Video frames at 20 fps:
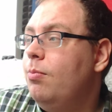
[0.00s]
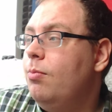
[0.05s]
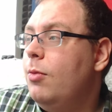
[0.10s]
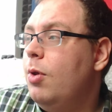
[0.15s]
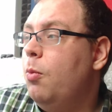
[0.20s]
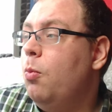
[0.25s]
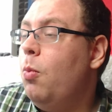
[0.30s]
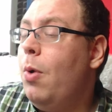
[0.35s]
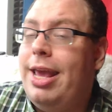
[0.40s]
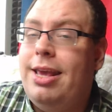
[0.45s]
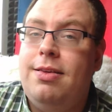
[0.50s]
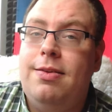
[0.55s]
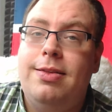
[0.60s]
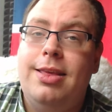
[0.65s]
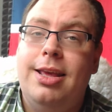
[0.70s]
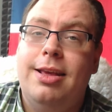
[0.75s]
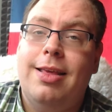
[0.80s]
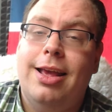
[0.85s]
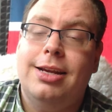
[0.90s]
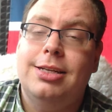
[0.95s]
waste
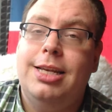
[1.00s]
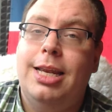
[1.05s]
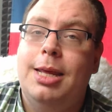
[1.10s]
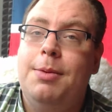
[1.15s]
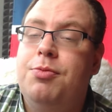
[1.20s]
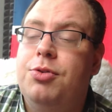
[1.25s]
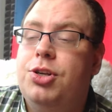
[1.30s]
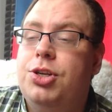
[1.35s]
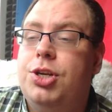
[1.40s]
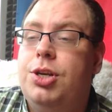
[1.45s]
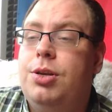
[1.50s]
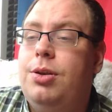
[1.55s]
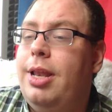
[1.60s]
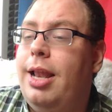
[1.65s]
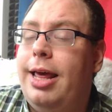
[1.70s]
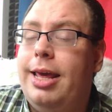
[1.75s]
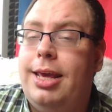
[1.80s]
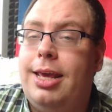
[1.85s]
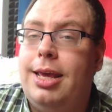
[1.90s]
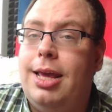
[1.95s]
is actually
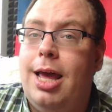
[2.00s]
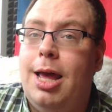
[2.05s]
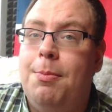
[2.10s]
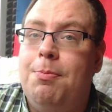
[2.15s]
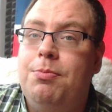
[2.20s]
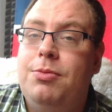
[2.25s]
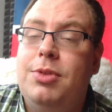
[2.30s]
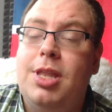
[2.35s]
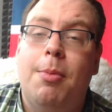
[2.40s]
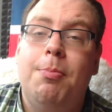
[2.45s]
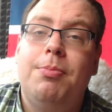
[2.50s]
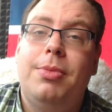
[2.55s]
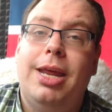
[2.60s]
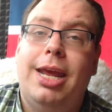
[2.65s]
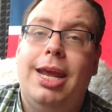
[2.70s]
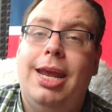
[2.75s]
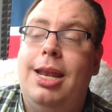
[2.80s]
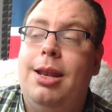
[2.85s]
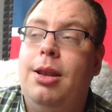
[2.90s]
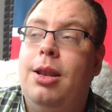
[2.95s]
dumped
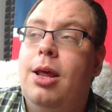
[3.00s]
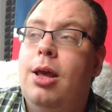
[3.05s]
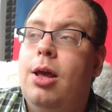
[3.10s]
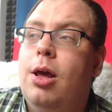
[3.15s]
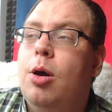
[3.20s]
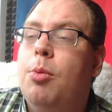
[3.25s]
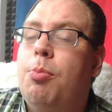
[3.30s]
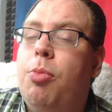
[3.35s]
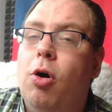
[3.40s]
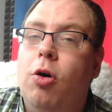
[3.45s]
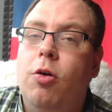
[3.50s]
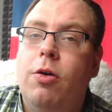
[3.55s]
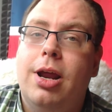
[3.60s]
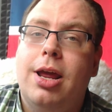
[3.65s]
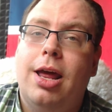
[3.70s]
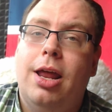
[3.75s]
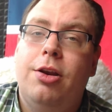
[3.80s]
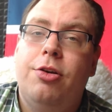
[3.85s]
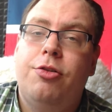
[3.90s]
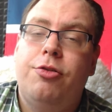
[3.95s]
in poorer
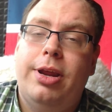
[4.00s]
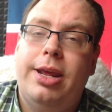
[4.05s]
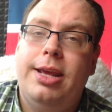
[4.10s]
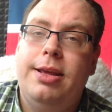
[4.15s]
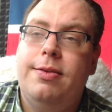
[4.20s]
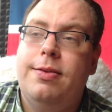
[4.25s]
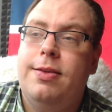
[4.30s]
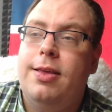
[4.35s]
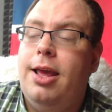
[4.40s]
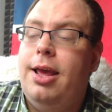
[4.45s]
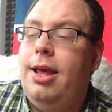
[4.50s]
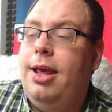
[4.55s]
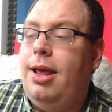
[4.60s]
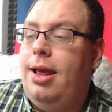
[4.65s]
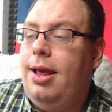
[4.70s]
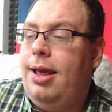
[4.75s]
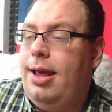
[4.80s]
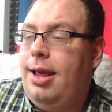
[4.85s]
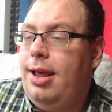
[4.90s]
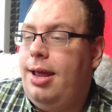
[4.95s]
countries,
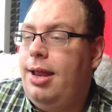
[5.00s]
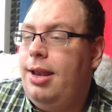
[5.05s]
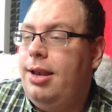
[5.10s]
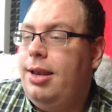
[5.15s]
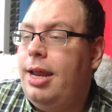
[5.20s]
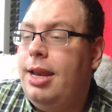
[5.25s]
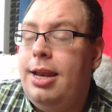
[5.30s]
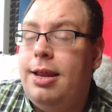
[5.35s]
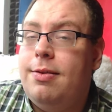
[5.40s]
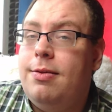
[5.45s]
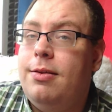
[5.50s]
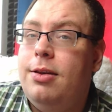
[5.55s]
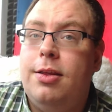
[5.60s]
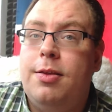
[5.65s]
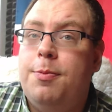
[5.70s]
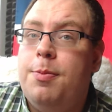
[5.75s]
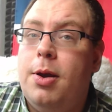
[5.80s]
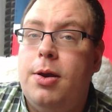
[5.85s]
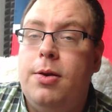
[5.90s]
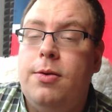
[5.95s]
and it isn't
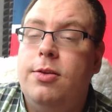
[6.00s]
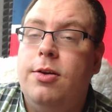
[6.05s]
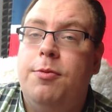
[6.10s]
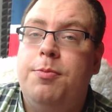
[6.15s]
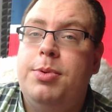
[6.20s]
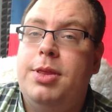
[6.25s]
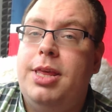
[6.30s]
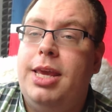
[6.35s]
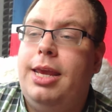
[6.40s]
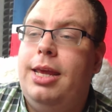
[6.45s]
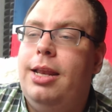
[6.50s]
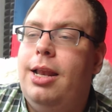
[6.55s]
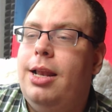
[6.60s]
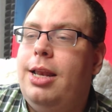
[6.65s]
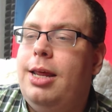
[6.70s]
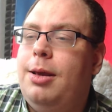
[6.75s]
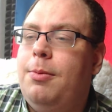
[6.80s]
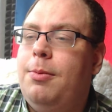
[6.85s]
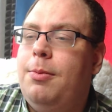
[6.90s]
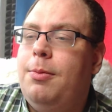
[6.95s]
disposed of
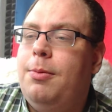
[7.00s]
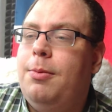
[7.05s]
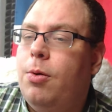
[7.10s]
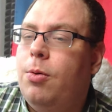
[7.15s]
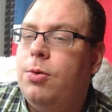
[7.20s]
particularly well.